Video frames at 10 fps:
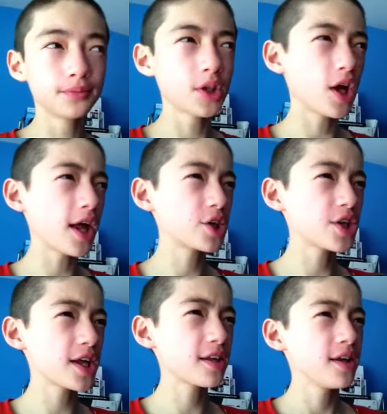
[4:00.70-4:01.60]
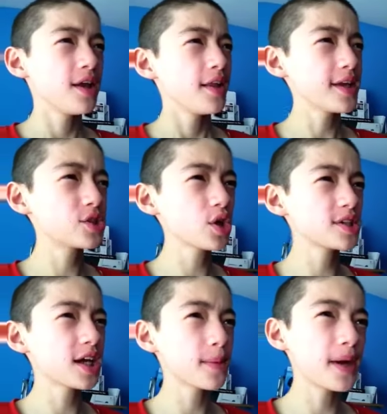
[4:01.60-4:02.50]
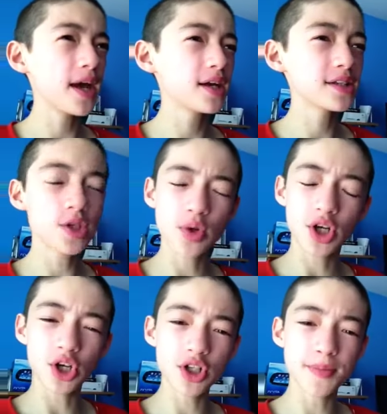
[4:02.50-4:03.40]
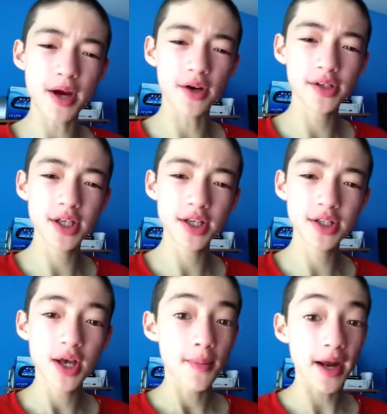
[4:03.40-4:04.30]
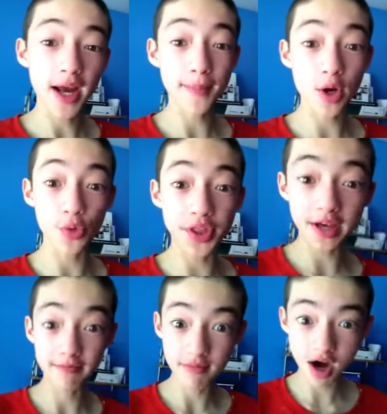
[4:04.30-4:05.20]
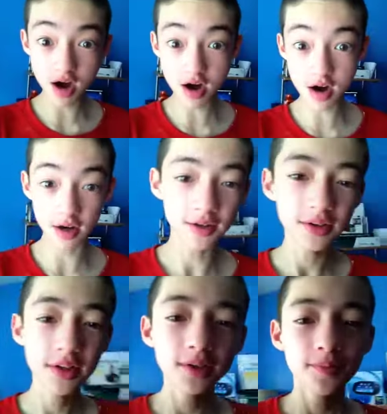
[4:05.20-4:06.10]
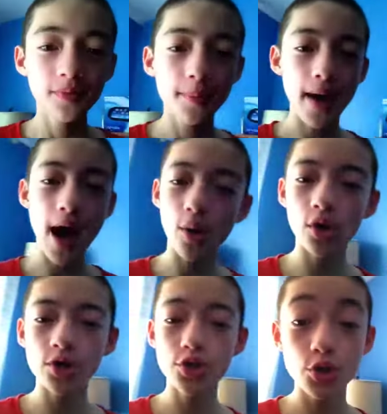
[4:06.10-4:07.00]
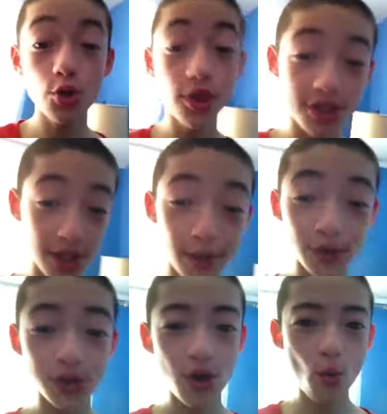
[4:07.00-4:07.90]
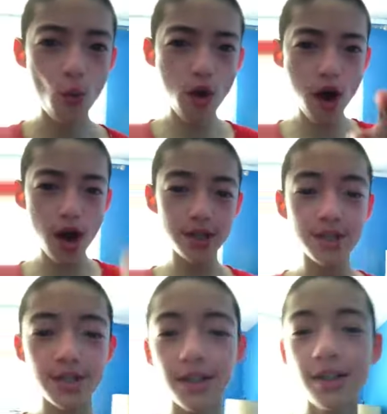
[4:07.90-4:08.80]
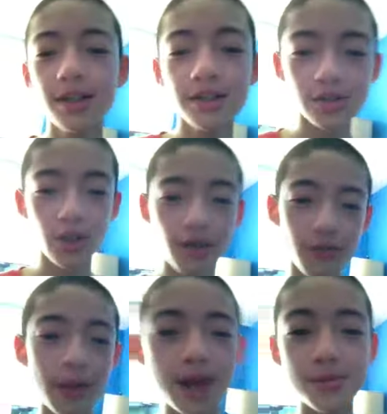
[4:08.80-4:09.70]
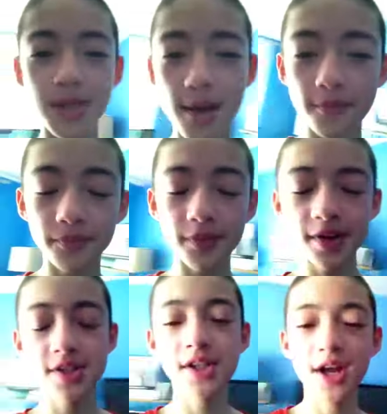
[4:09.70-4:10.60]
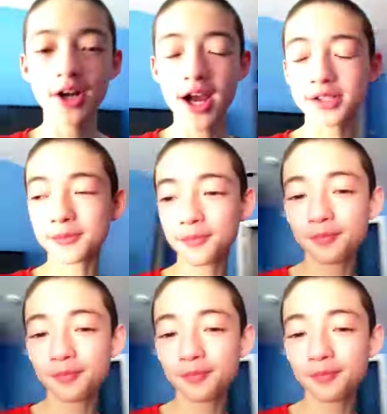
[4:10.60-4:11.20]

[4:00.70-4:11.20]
no, actually, that, that sort of stuck in my head because that's what Curtis Parody says. But I got my own thing. Yeah! Power to the simmers. What? Stole that from GameStop. See you later, guys.